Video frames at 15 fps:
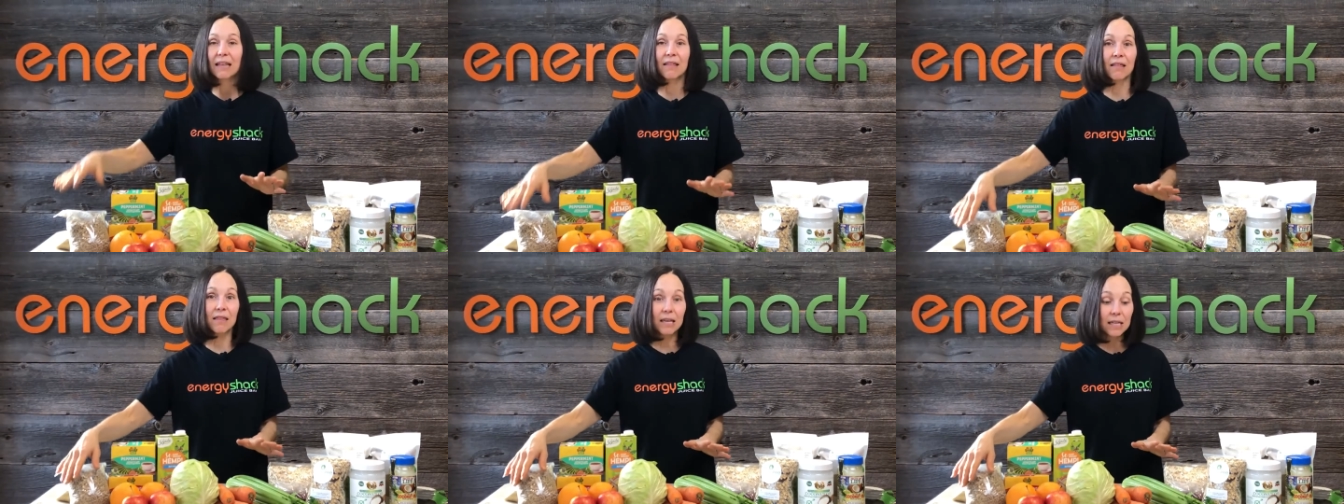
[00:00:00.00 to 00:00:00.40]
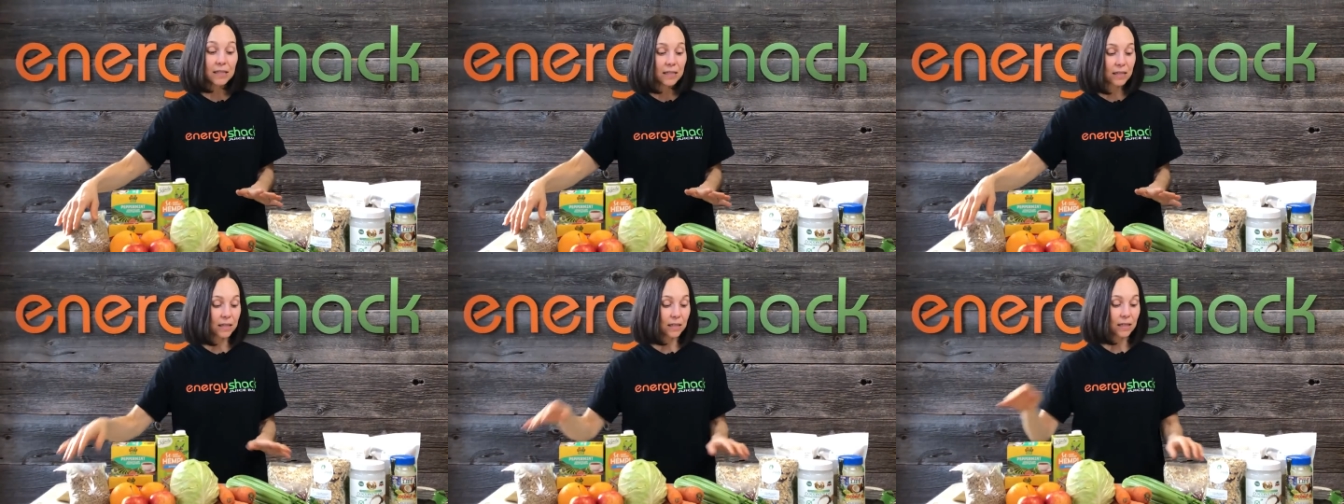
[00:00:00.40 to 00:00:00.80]
these
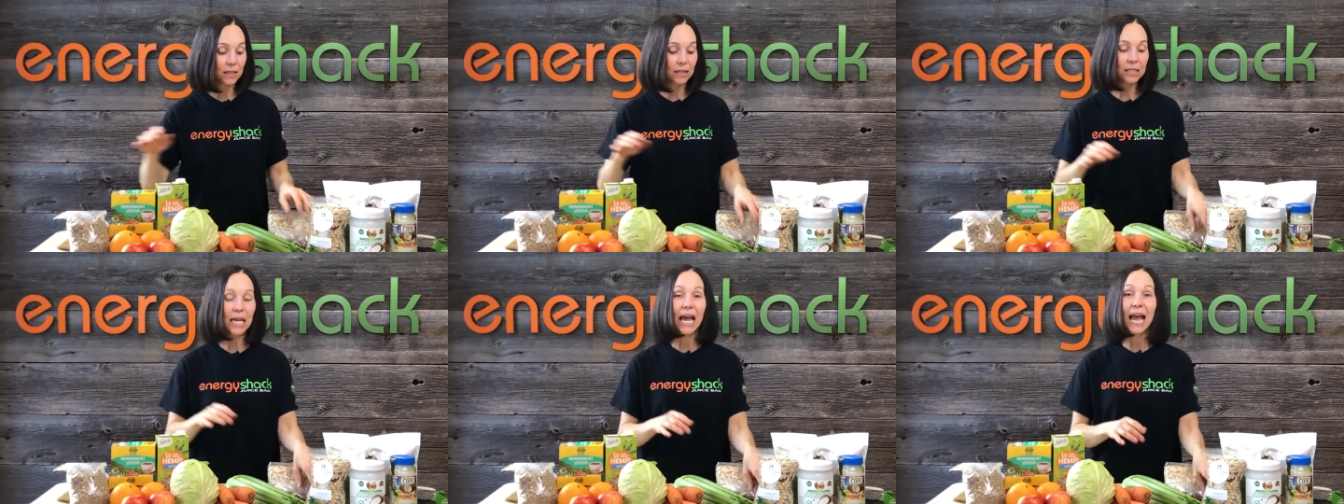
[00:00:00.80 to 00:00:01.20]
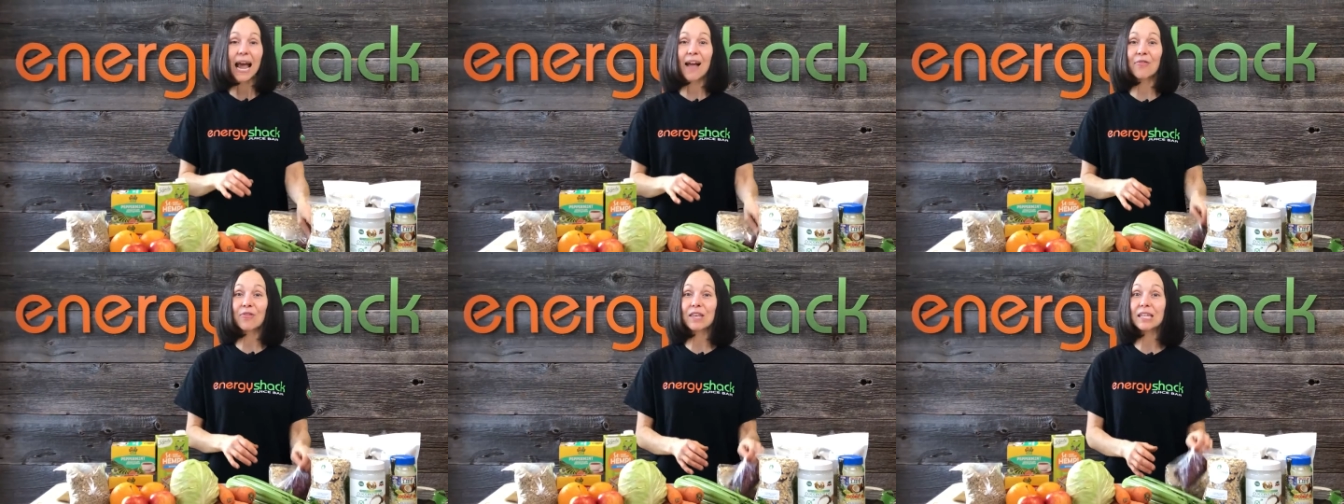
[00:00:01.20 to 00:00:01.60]
seeds,
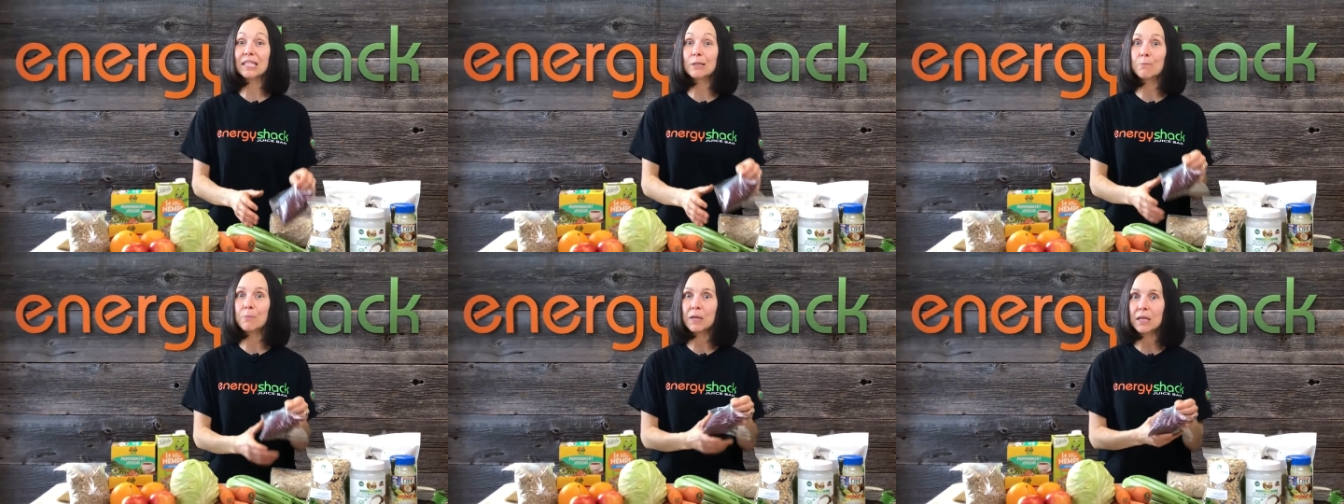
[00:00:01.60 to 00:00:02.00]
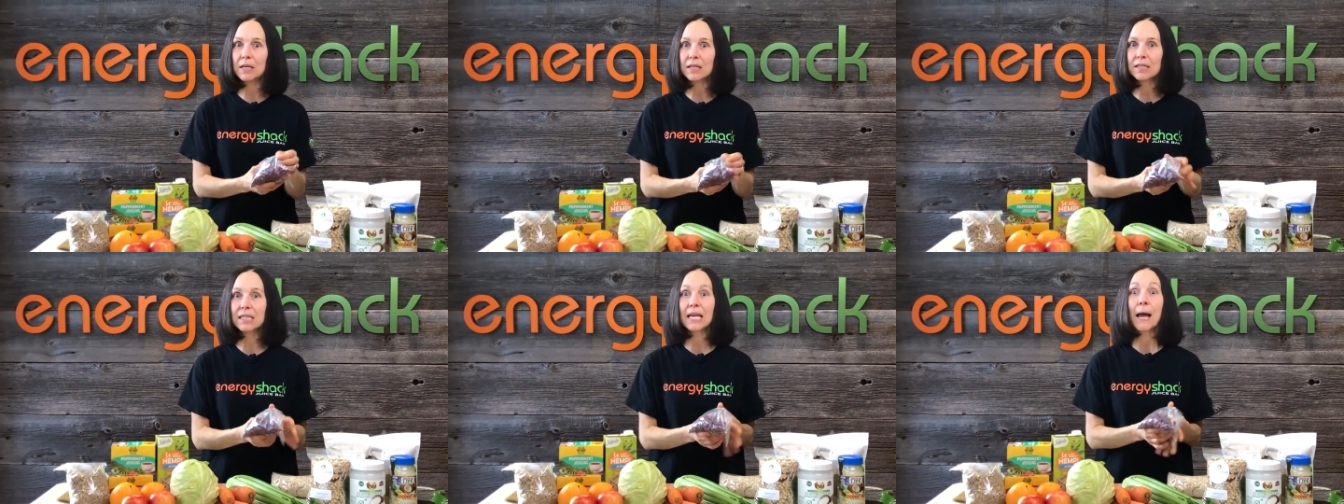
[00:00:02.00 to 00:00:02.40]
and these
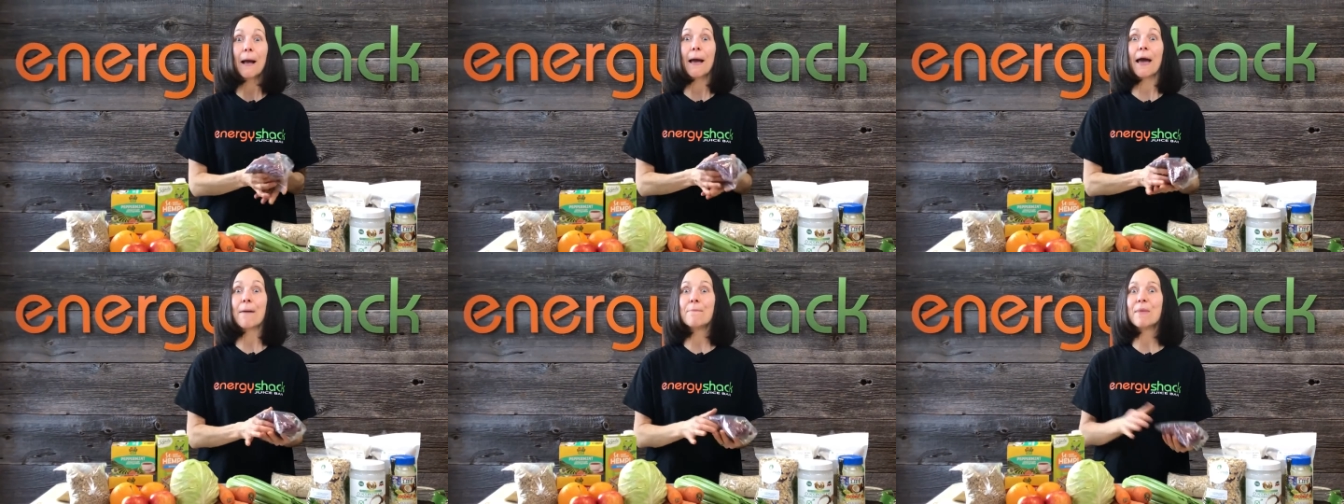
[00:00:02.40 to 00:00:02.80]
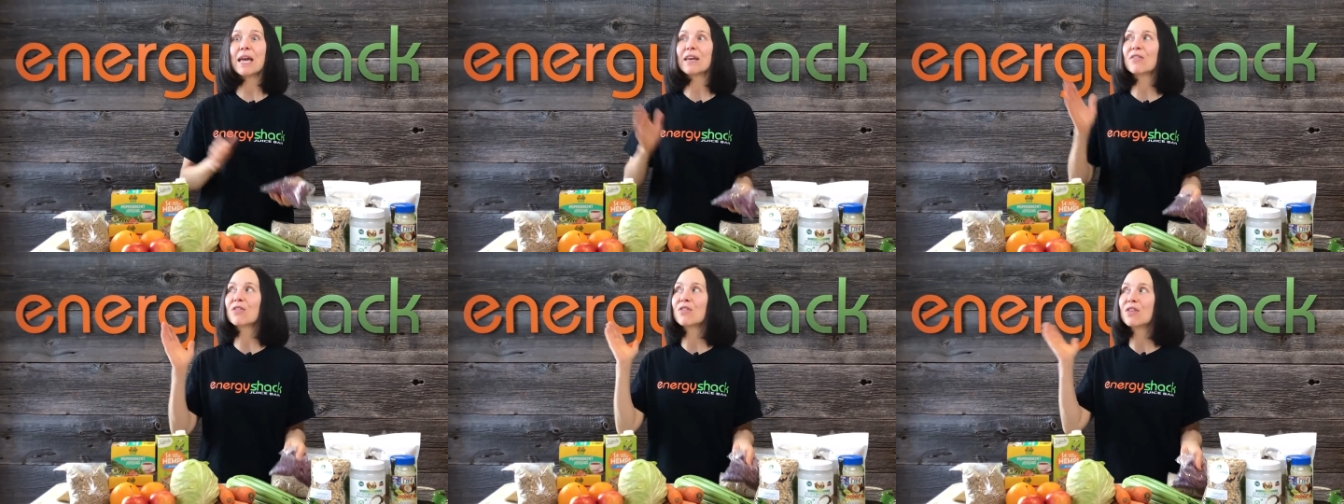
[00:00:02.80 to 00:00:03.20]
beans and
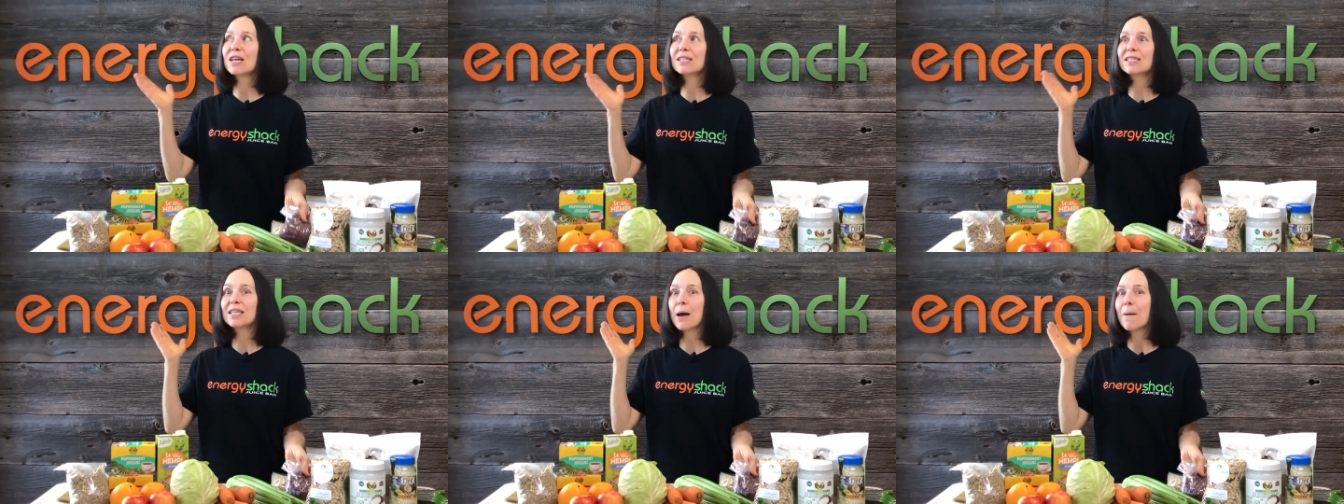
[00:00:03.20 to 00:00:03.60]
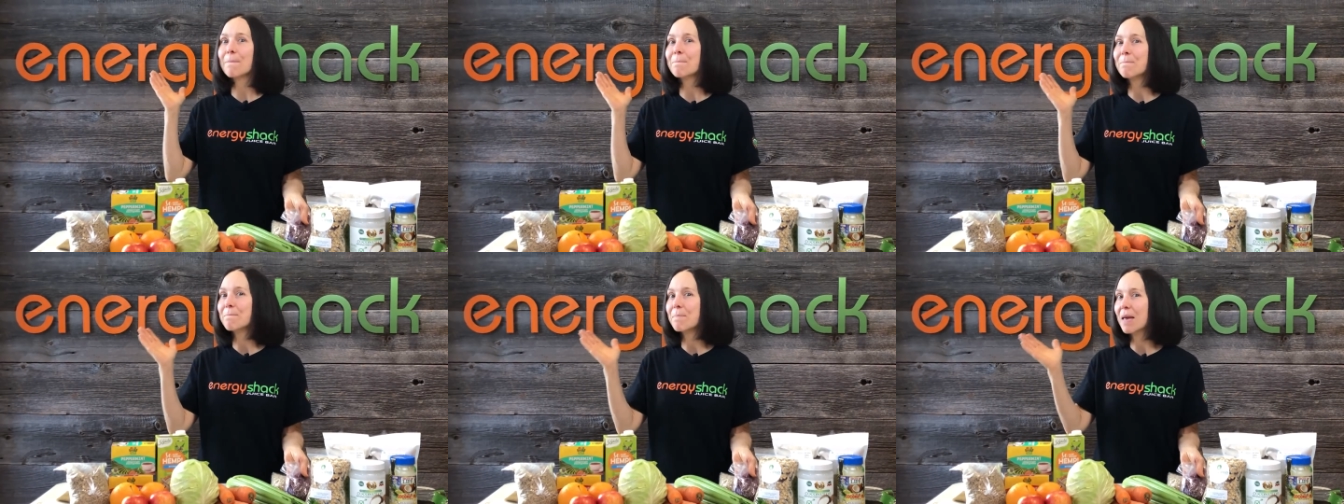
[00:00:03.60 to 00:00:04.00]
make this
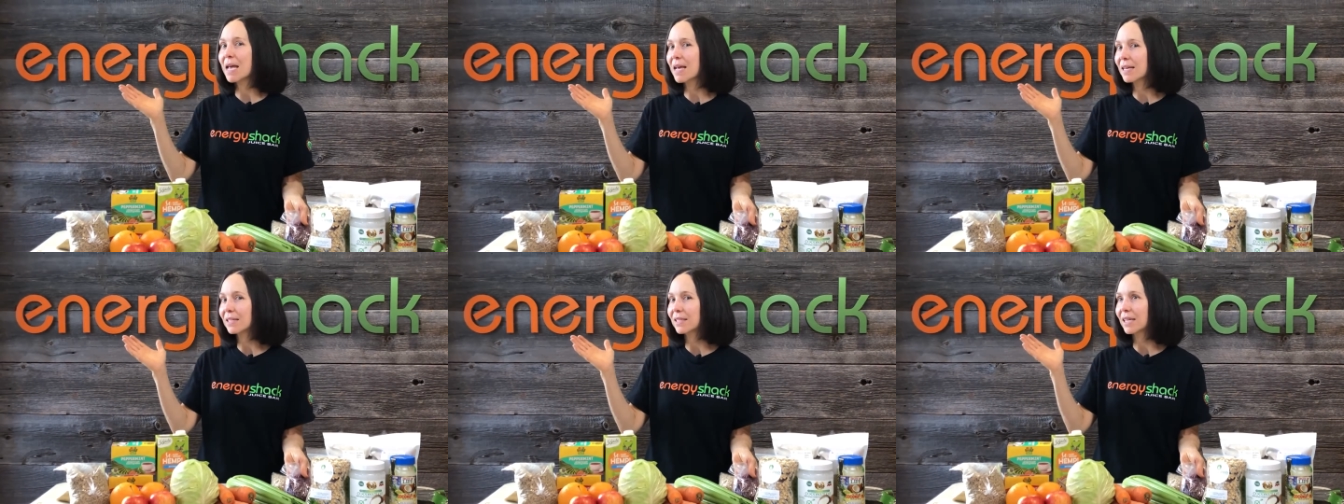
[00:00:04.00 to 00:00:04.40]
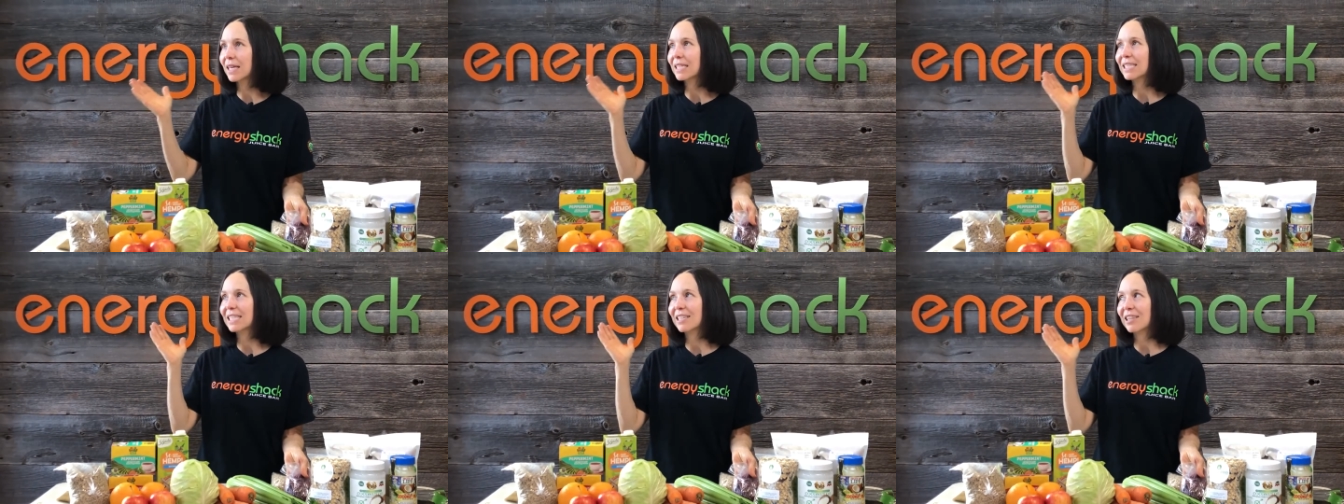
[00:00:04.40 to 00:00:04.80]

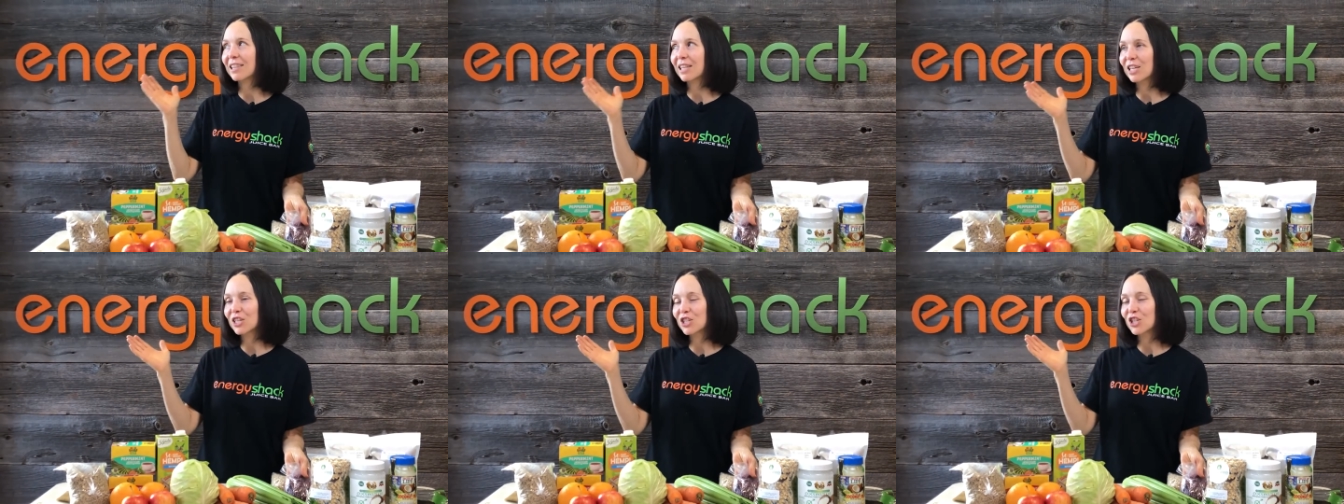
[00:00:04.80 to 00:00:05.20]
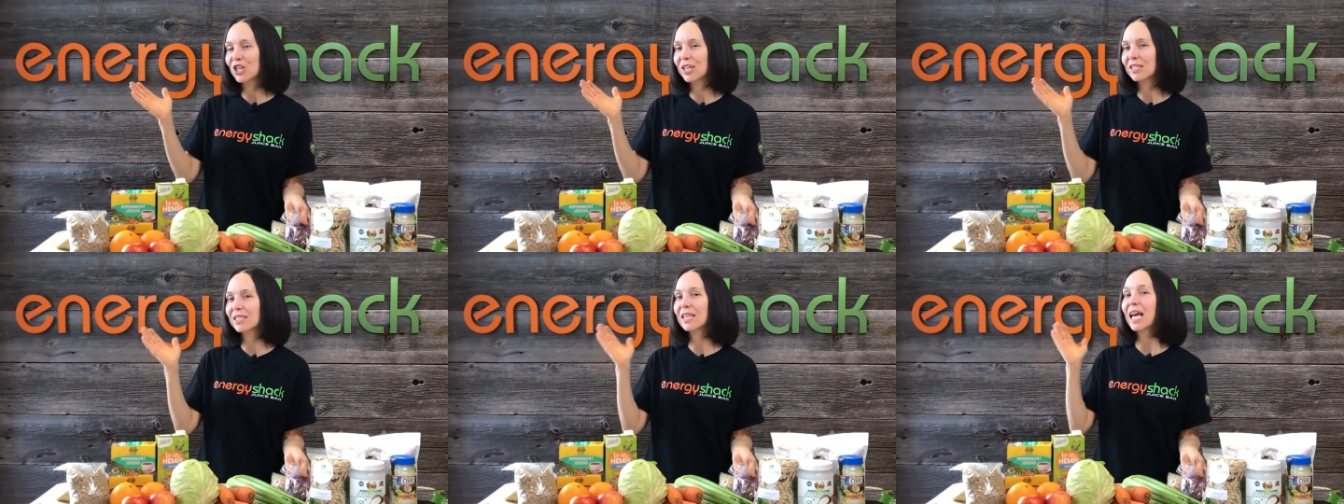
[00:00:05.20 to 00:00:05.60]
amazing,
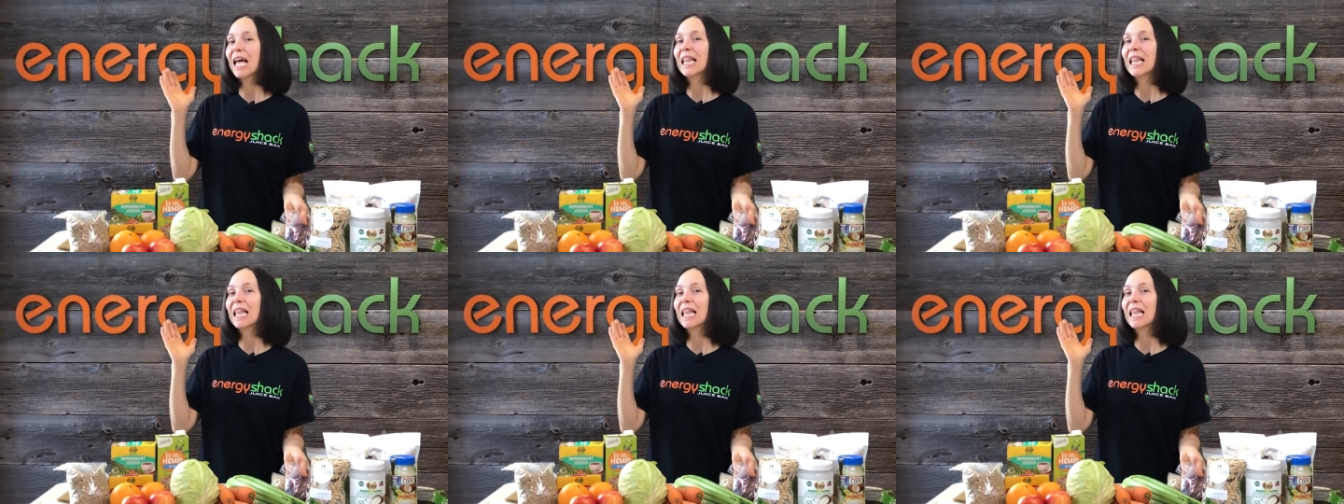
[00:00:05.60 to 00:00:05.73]
delicious